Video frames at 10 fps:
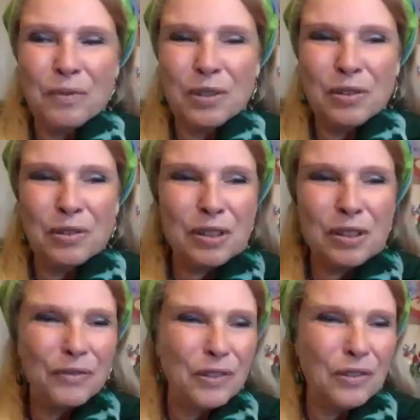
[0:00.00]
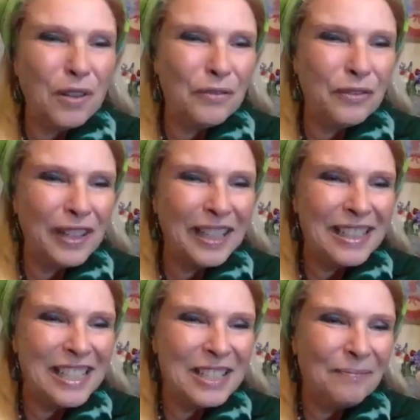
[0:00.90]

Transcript: beautiful offerings.